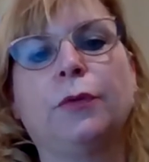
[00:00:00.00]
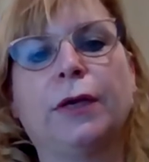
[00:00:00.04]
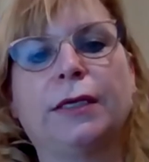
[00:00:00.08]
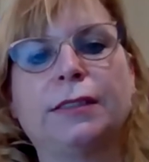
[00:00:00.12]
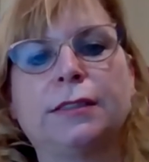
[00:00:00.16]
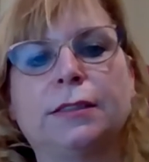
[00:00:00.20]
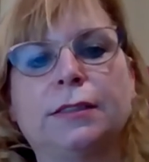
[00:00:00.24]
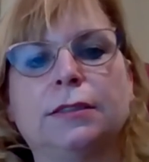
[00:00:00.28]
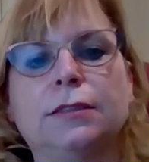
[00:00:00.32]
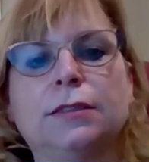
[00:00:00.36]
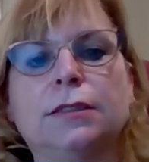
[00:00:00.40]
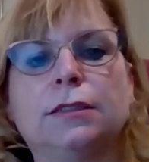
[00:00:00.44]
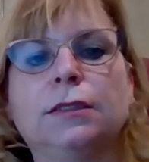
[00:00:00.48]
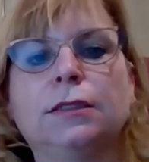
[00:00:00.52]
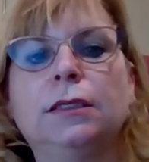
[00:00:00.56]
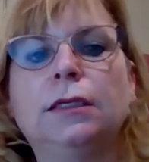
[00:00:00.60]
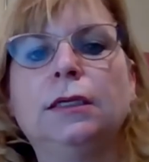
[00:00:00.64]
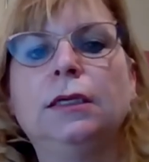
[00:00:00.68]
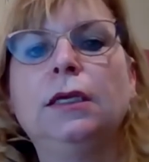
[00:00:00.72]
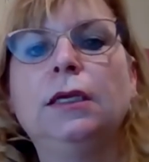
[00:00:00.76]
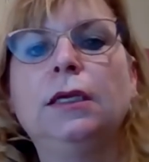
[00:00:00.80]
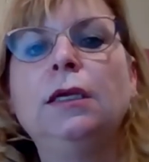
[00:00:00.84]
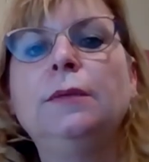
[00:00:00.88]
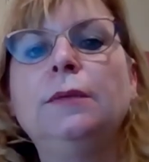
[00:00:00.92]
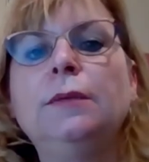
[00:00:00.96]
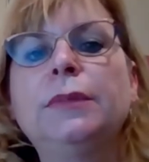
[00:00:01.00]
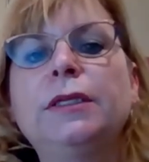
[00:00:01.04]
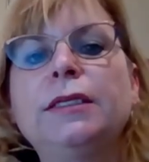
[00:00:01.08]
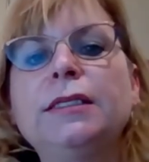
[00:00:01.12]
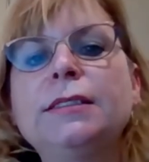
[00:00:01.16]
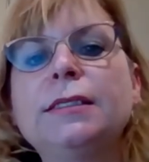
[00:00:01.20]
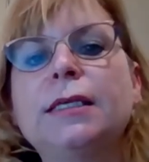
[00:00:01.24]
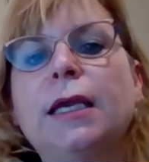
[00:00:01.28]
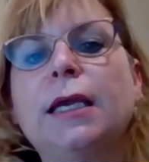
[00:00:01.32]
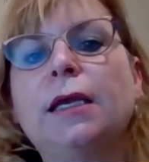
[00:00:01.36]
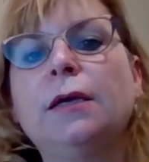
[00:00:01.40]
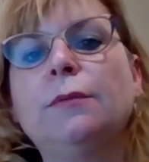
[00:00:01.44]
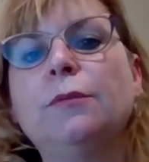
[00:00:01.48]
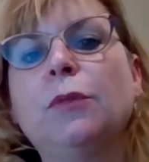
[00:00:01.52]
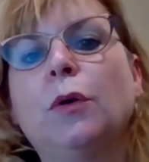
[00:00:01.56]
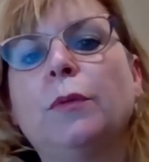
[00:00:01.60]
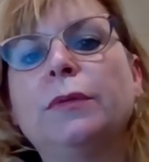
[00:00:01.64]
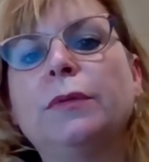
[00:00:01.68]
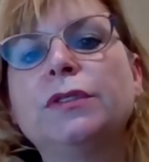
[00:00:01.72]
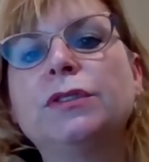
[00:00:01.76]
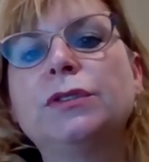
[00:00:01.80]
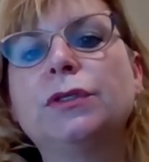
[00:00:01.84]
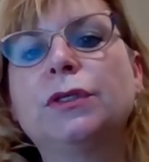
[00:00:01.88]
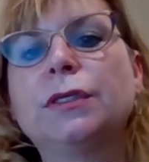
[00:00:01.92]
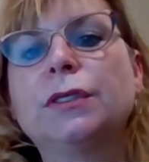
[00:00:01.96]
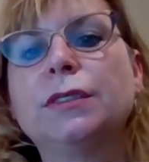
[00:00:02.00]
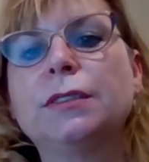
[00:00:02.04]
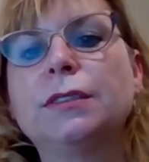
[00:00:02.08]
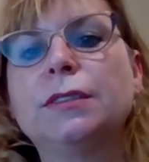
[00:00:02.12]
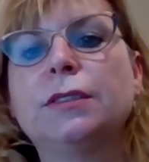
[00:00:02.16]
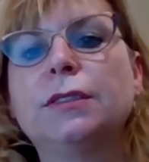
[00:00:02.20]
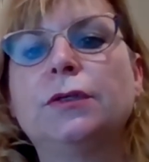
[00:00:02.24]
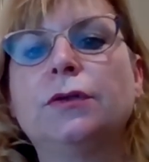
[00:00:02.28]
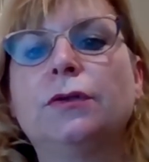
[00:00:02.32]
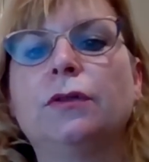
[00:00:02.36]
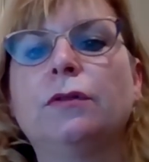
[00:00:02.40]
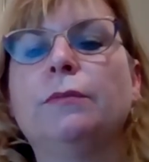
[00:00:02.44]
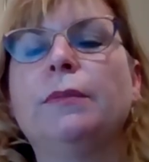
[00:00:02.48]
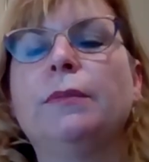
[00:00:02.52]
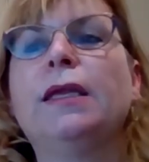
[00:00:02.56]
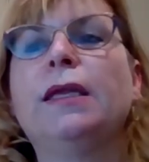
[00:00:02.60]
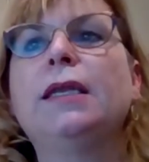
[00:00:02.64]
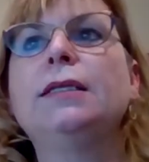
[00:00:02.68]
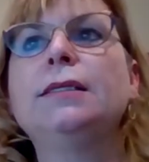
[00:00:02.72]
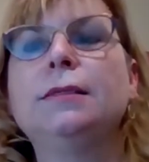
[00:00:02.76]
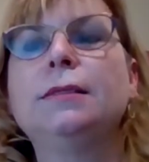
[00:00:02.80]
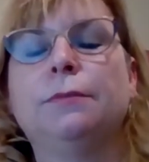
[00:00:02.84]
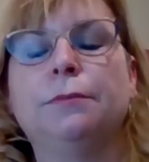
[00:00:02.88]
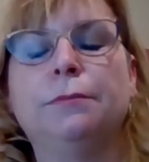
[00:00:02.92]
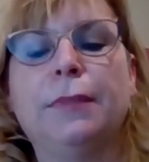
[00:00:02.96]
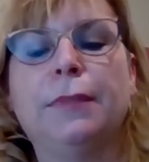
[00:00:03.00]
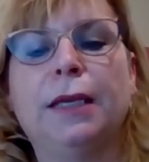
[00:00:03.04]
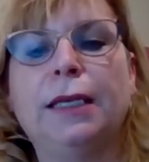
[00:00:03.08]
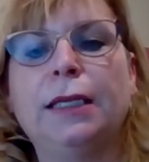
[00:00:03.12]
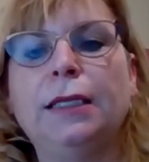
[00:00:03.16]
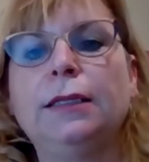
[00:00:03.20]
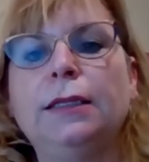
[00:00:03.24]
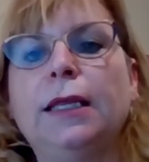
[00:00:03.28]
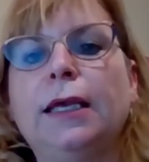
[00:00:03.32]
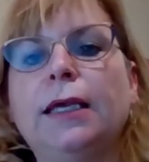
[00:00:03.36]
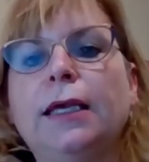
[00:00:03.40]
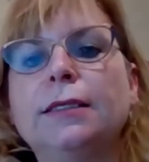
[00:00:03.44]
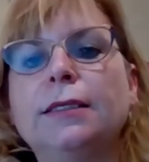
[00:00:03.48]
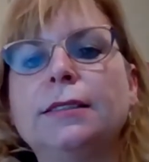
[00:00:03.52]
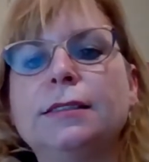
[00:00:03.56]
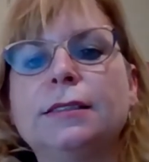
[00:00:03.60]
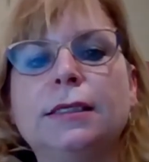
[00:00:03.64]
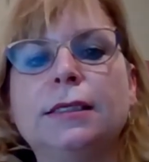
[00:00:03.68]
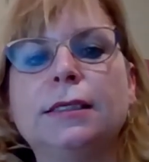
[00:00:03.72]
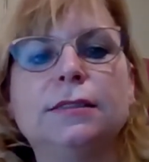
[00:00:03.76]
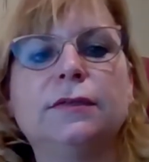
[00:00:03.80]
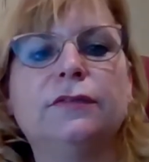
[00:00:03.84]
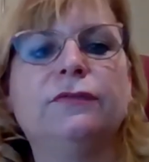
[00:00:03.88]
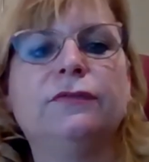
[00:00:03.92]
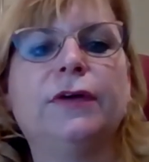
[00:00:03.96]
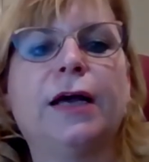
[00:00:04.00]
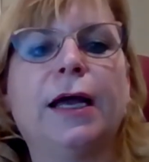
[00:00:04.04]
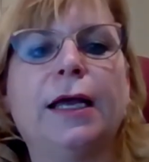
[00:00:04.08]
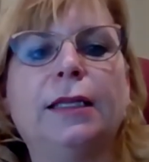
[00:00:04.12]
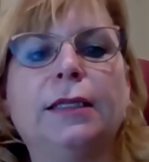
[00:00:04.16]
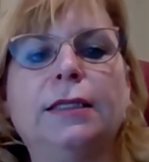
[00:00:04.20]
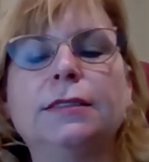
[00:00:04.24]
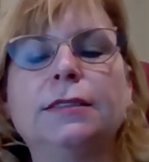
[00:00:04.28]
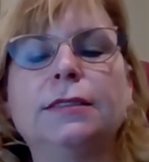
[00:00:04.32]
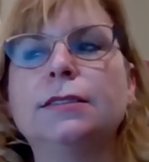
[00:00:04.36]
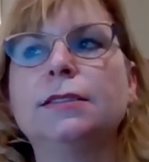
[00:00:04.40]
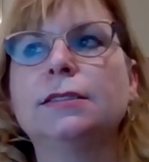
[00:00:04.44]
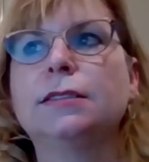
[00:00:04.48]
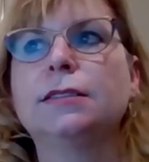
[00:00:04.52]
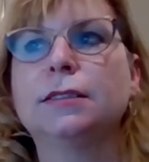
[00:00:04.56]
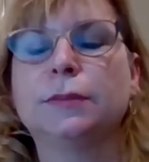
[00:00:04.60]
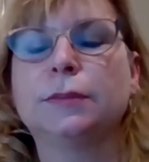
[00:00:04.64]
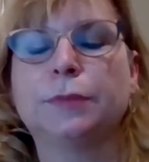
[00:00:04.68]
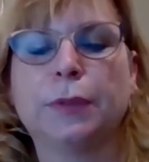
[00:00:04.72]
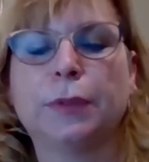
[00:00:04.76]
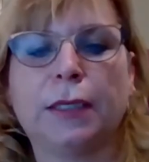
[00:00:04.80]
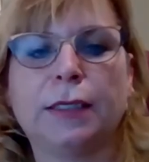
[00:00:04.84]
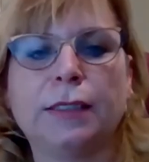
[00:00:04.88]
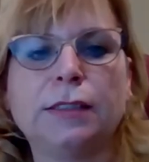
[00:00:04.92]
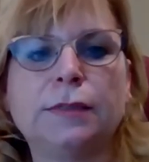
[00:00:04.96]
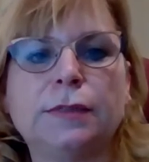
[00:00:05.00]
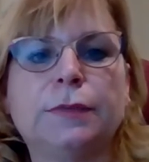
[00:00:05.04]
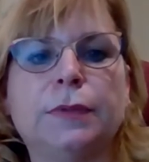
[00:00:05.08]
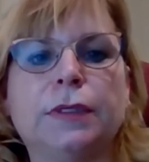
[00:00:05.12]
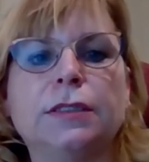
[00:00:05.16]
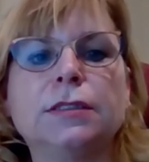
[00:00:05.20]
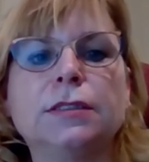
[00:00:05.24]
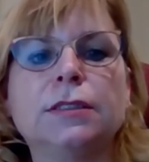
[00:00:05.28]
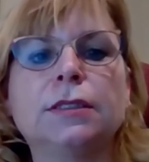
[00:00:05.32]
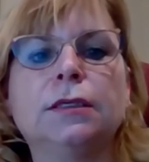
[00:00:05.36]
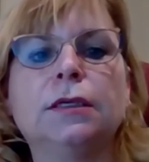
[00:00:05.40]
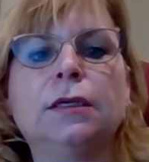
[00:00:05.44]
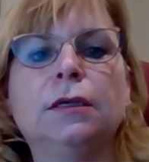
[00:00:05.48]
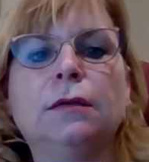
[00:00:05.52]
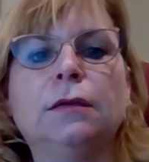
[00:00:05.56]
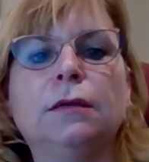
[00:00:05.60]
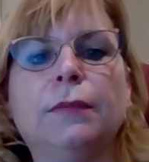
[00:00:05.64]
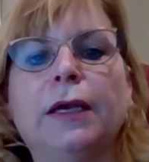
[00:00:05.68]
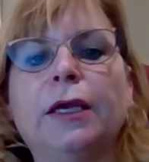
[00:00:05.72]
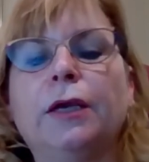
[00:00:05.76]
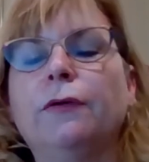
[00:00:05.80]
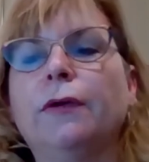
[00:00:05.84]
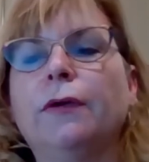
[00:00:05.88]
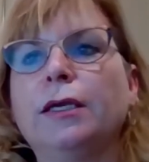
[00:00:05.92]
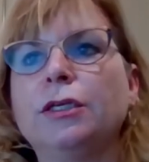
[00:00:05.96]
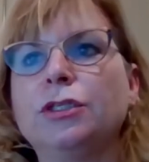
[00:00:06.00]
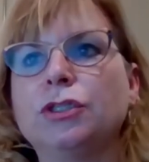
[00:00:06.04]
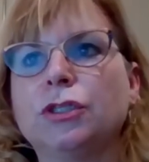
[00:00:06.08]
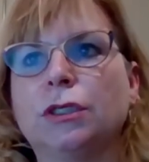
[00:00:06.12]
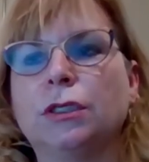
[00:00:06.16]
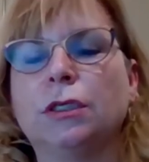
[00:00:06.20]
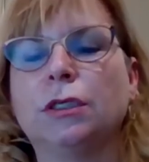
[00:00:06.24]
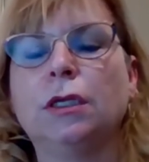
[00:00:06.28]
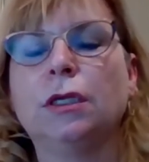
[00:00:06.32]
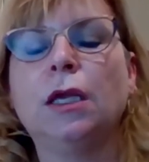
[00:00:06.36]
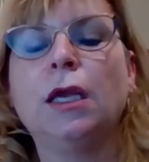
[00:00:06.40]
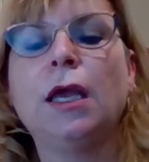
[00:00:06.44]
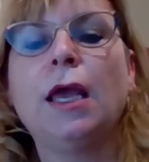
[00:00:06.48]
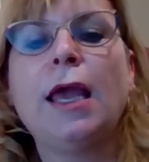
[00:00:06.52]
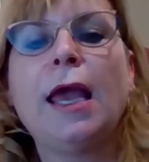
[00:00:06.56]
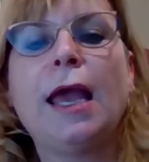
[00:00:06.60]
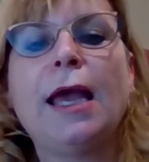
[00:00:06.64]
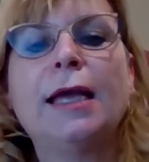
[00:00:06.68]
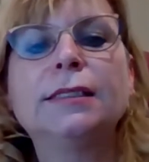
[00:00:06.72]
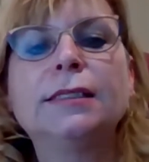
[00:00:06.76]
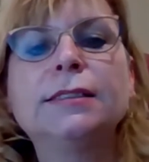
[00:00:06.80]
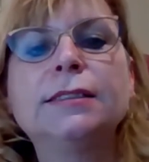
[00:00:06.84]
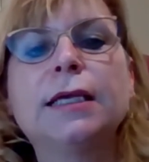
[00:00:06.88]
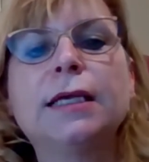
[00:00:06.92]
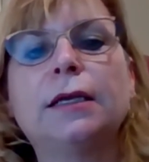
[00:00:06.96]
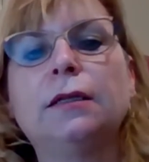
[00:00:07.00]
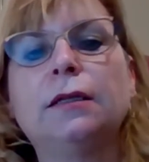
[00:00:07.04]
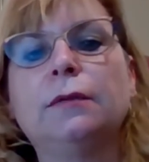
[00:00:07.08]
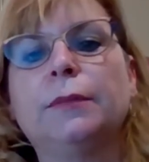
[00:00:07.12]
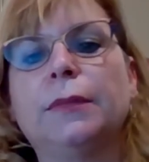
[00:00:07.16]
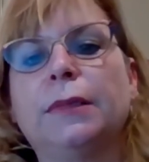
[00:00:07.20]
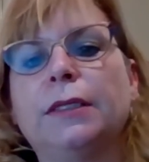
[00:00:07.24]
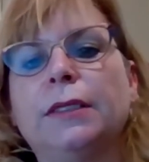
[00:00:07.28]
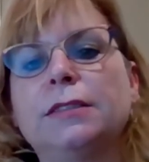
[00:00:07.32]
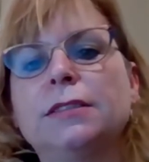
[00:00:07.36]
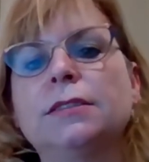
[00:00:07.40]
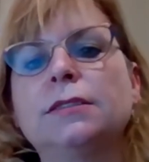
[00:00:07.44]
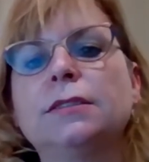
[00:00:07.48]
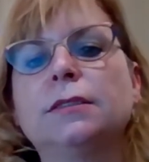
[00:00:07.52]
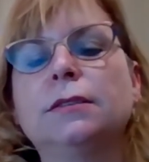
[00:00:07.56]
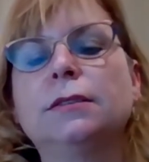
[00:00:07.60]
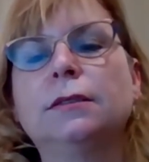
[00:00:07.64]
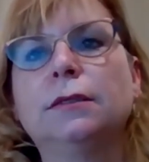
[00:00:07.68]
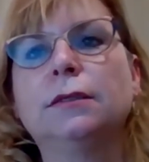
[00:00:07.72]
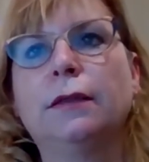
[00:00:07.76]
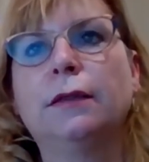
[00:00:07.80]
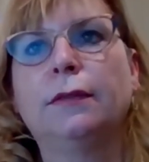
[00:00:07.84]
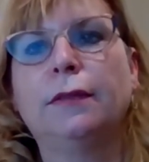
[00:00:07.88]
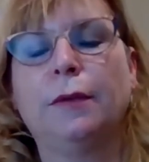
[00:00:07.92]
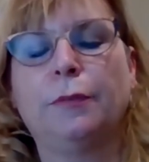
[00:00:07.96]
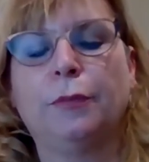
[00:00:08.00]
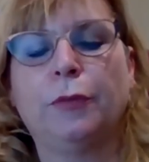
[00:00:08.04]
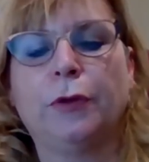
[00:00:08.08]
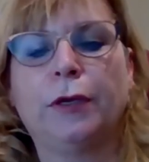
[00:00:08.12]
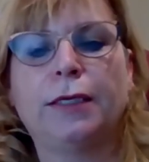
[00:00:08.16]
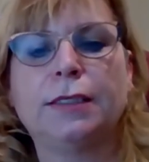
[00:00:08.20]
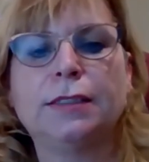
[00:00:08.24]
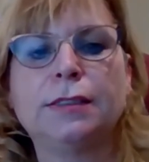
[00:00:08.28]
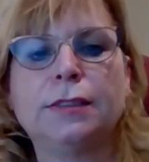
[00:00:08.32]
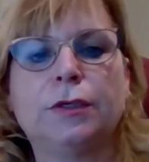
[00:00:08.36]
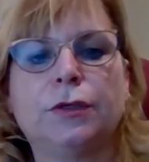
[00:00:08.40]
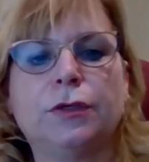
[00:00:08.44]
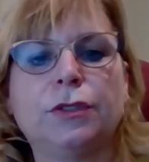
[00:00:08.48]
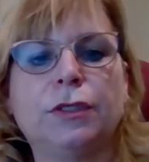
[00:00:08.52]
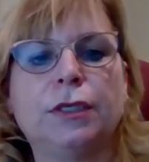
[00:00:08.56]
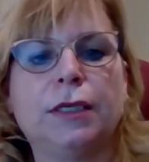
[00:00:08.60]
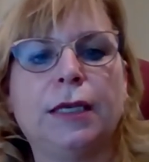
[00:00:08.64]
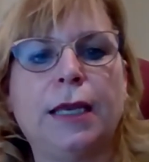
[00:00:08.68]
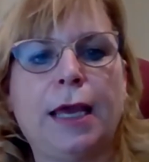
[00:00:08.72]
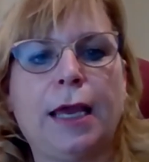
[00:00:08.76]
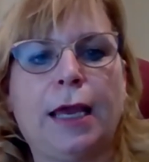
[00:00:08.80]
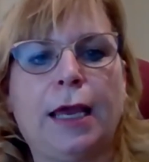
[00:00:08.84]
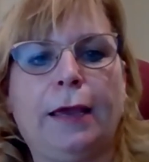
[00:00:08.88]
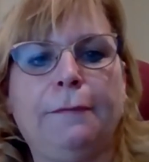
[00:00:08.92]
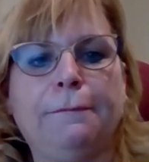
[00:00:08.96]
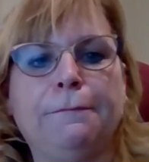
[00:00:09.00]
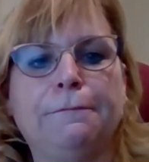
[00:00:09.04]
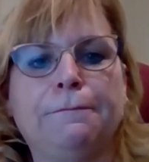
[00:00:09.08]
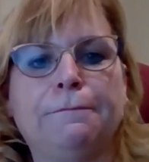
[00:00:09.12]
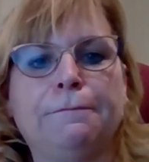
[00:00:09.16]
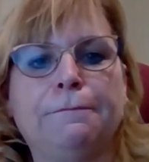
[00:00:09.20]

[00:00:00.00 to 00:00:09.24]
present. Please take a moment to consider the many legacies of violence, displacement, migration, and settlement that bring us here today.